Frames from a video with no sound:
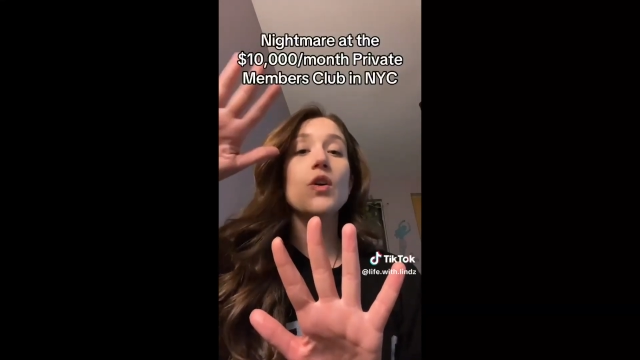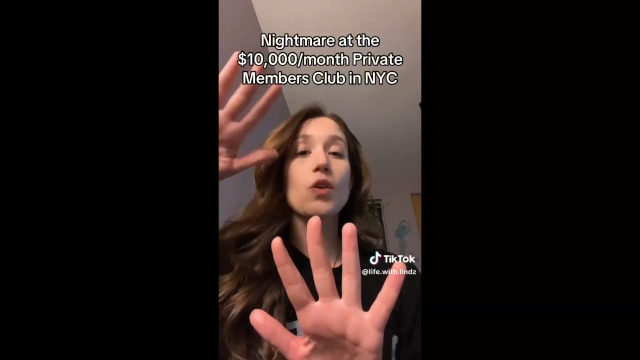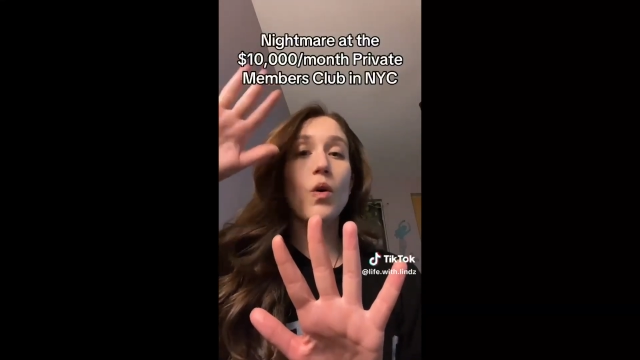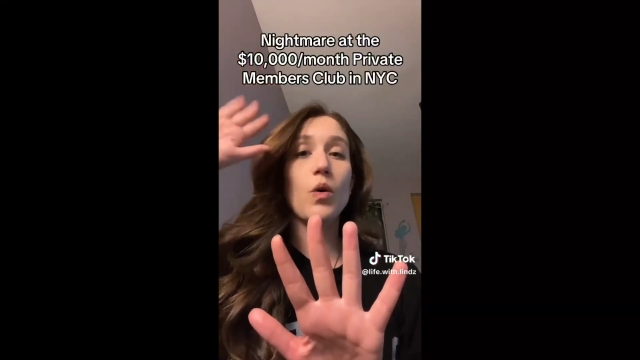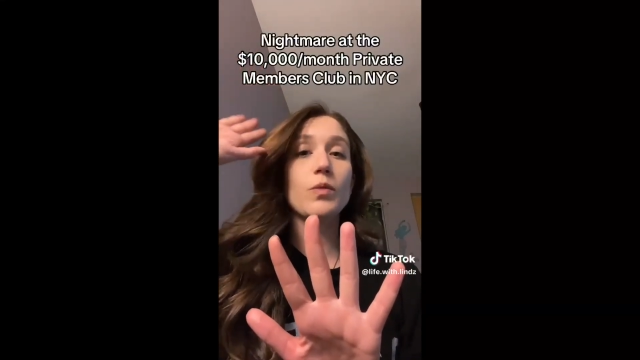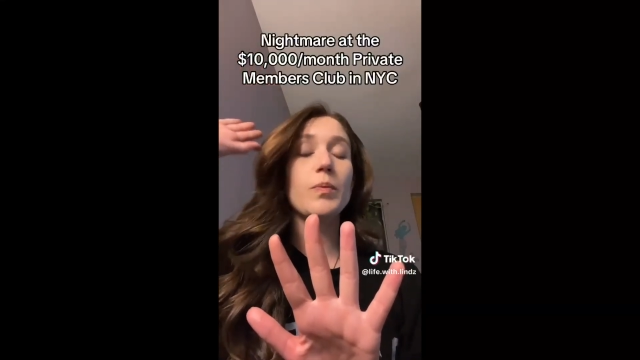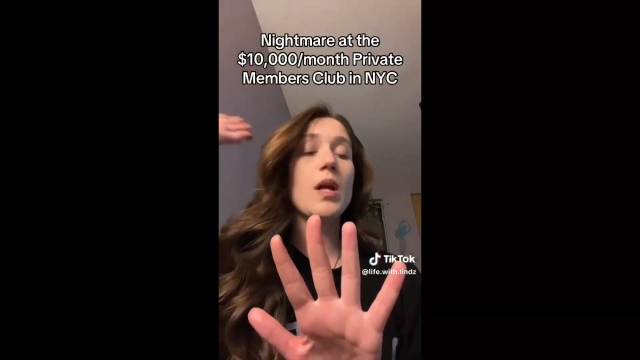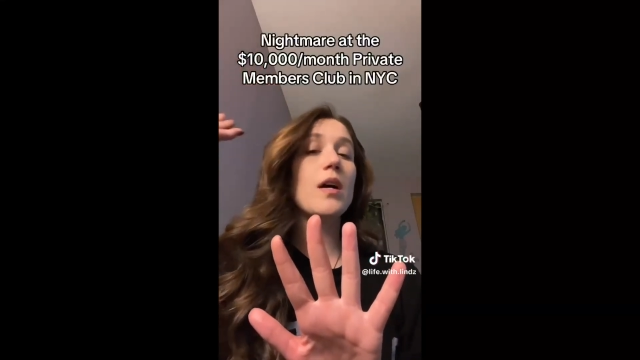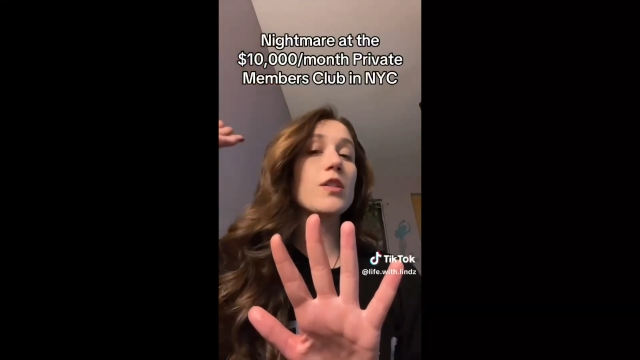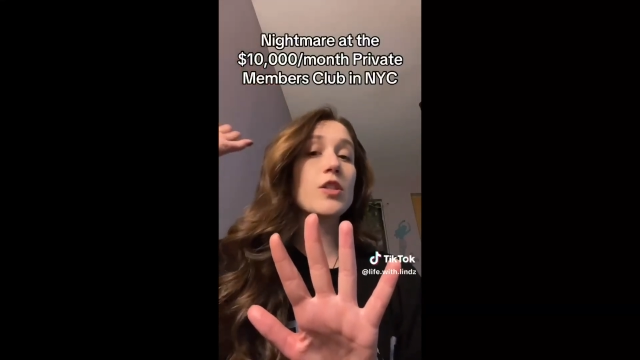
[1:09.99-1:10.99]
cold
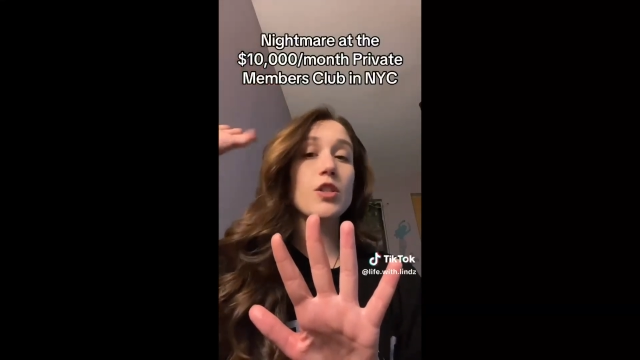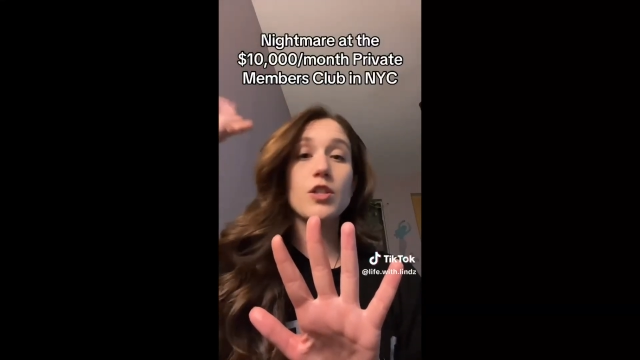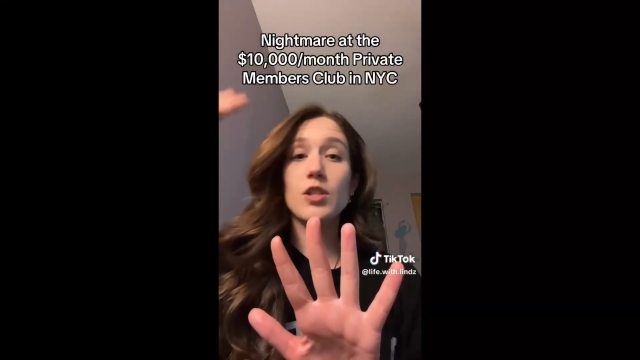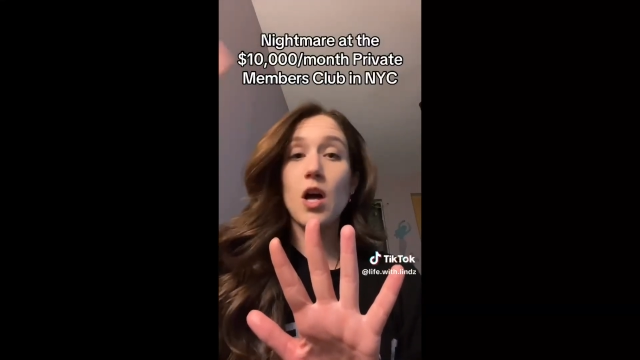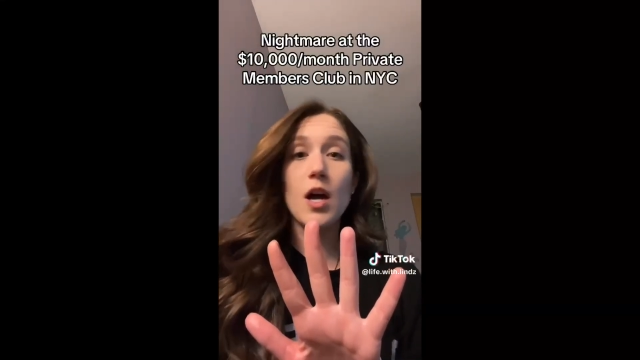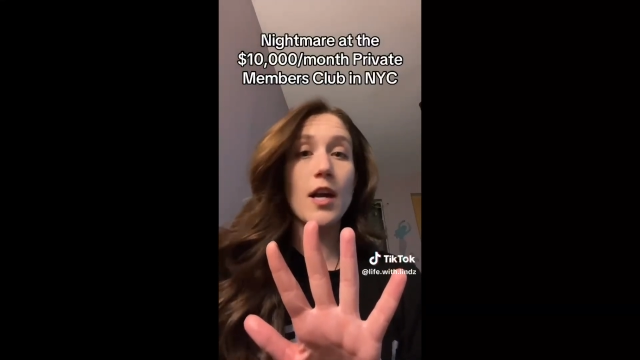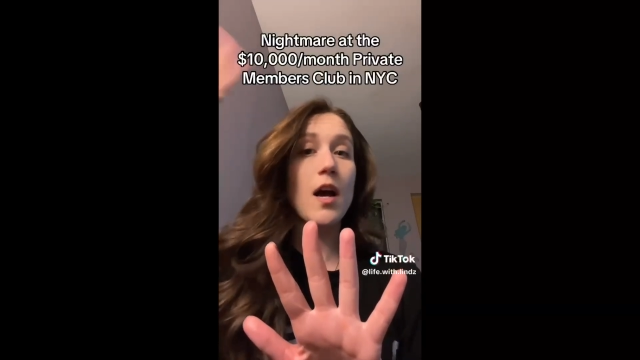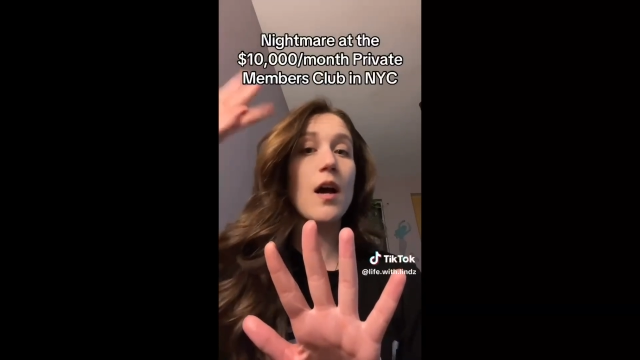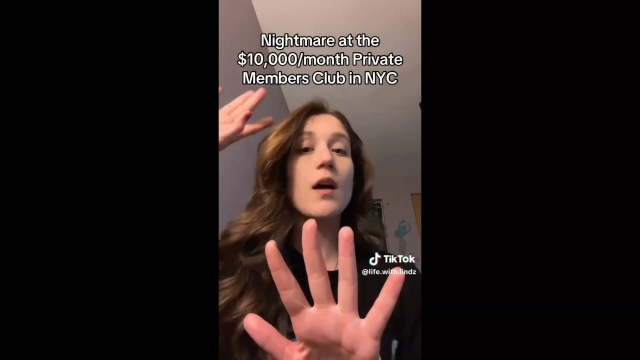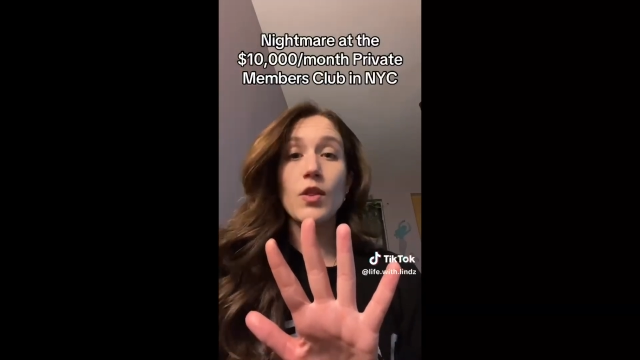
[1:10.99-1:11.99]
plunge,
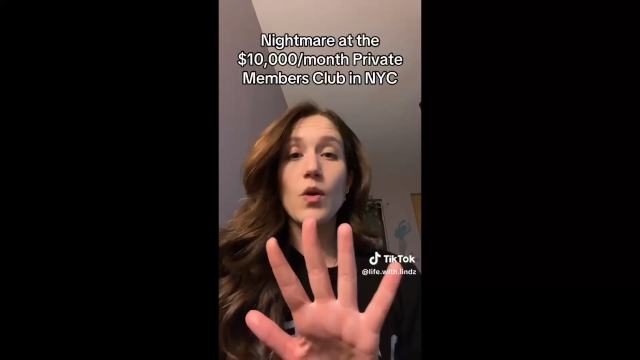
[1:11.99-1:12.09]
sauna, the